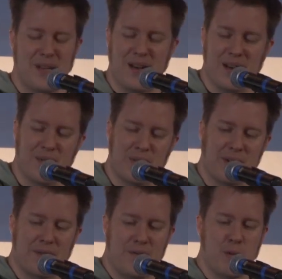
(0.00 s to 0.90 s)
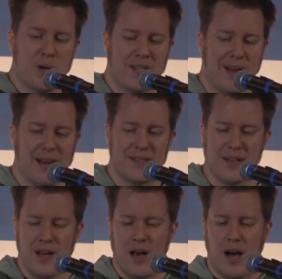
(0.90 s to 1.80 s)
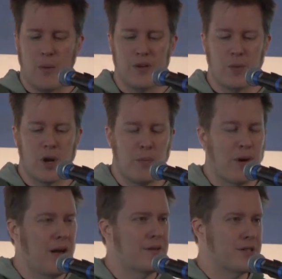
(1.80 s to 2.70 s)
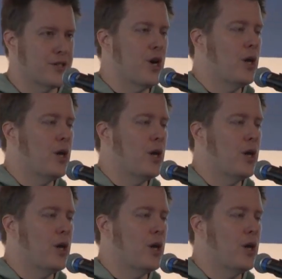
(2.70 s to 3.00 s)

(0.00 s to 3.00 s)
a few more slides. I did want to point out, just to